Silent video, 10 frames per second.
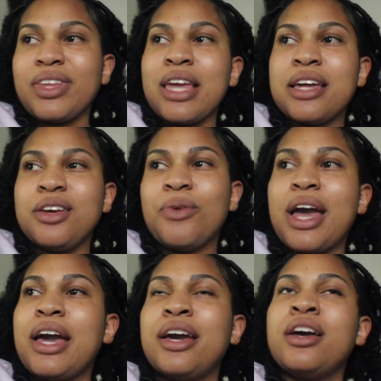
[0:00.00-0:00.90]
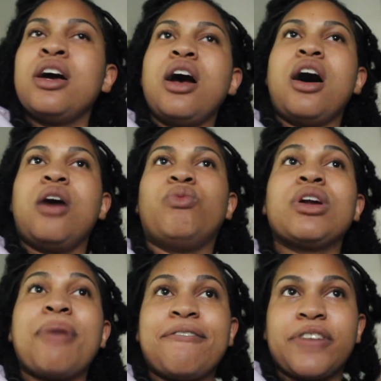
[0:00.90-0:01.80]
anyway, um
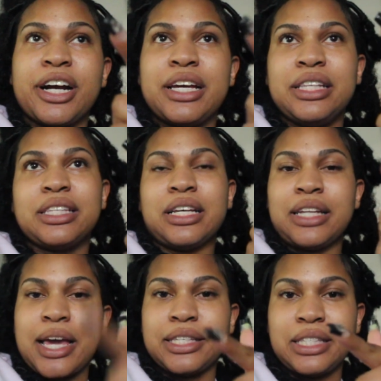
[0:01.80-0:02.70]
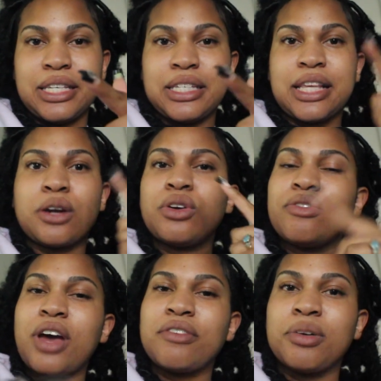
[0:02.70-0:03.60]
one of my friends, Alexis, I don't know
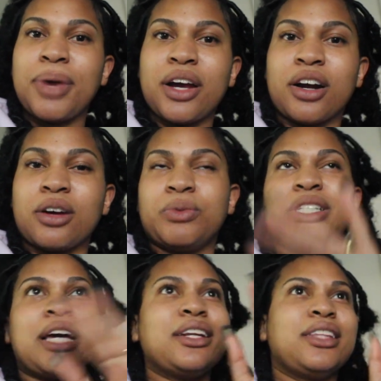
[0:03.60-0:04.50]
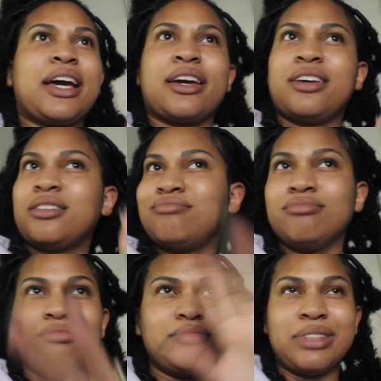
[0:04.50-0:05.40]
if y'all ever met her. We dated like
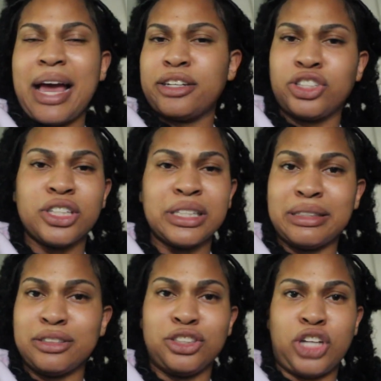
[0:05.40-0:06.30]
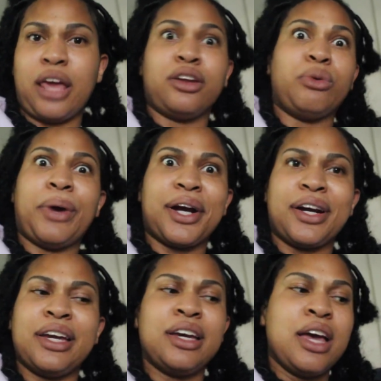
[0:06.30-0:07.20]
last year in
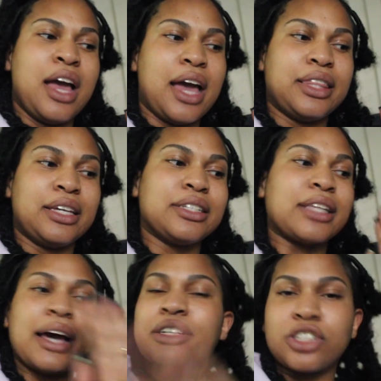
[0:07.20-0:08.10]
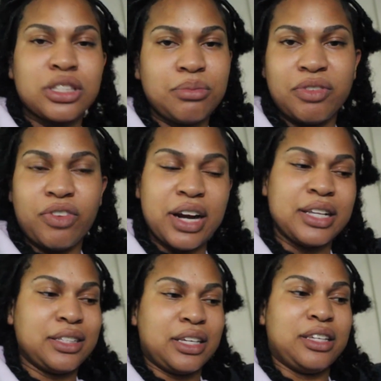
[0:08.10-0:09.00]
January and then decided just to be
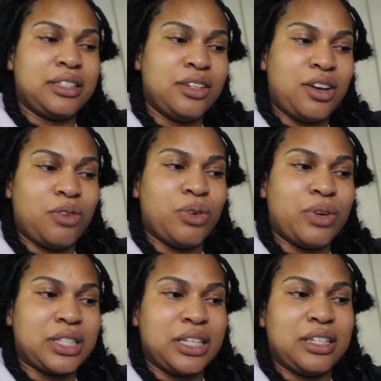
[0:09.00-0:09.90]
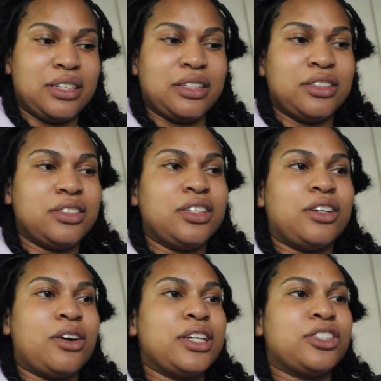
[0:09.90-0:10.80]
friends because, you know, we wasn't, you
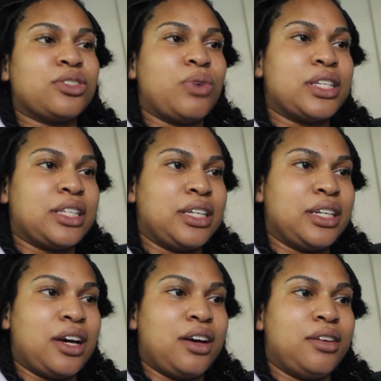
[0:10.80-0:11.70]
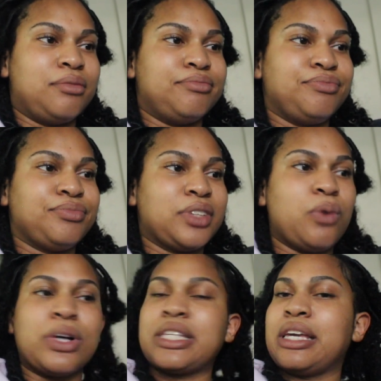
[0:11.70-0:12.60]
know, it just wasn't um
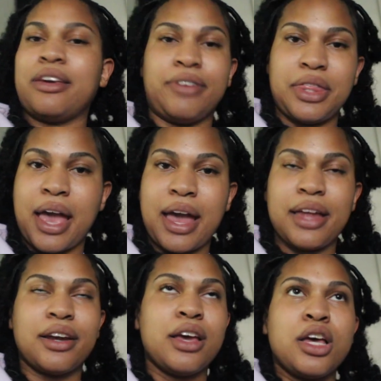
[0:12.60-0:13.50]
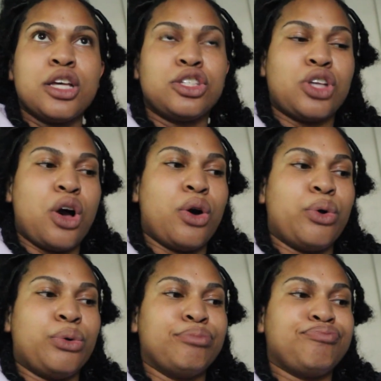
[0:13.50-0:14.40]
it wasn't given that.
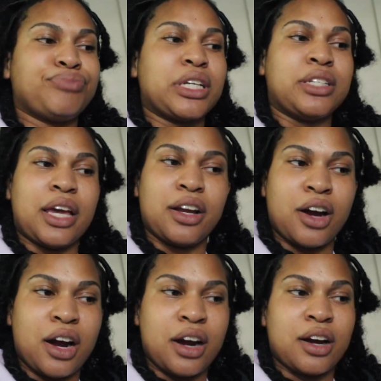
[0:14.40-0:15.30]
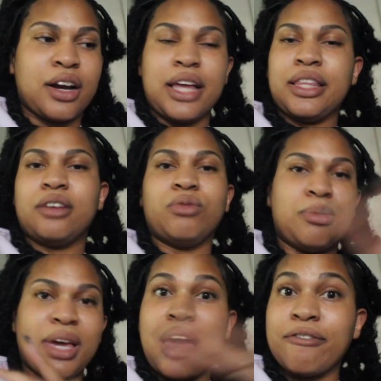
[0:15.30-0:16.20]
So I dated her and then we
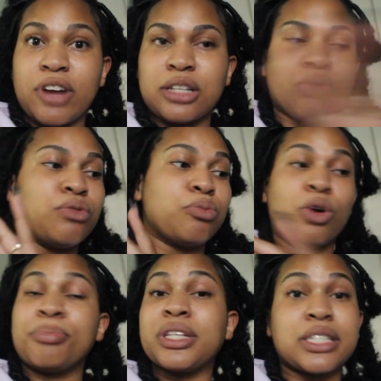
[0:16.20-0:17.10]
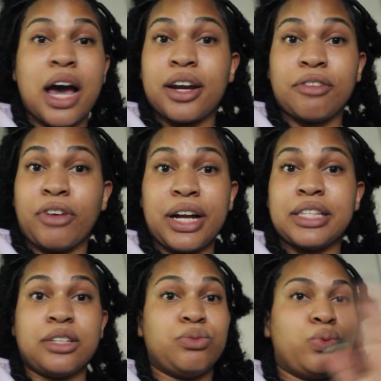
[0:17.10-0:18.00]
became friends. We were platonic
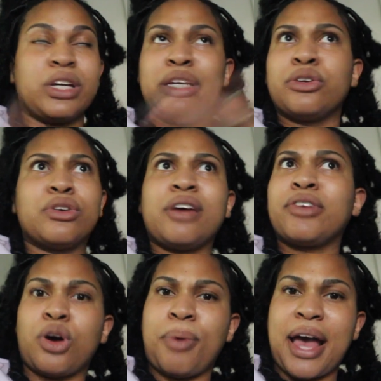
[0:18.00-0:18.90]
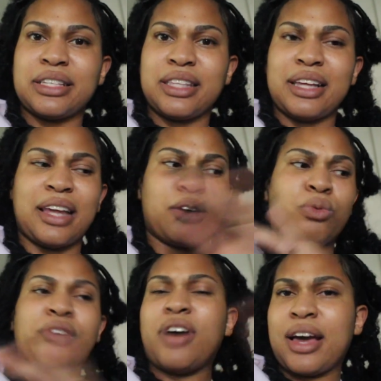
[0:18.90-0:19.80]
friends. It, we, it'll never go past that. Like
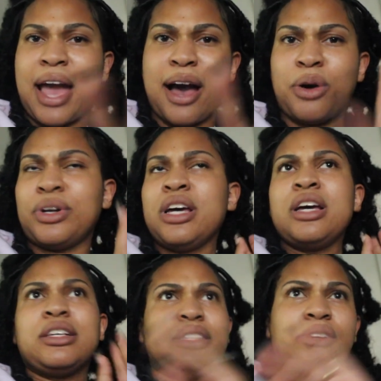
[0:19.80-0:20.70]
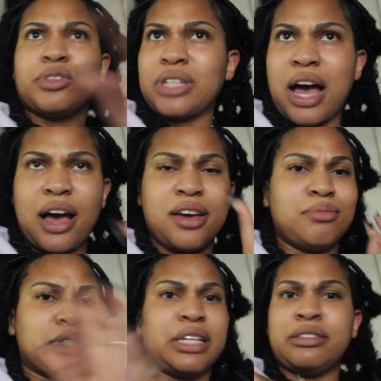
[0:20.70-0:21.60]
we've hung out several
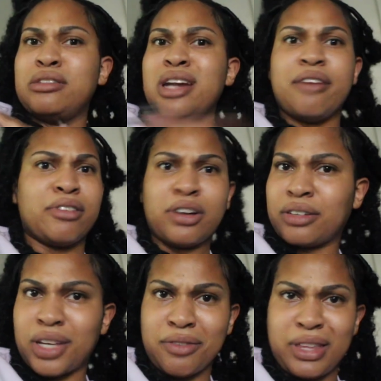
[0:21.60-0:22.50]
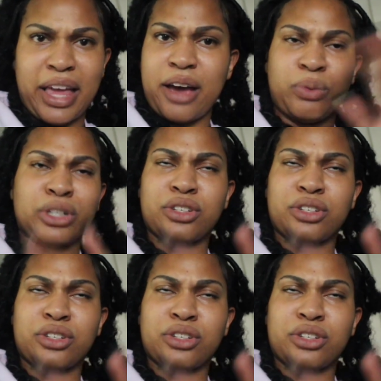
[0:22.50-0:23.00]
times. It's never given that. We're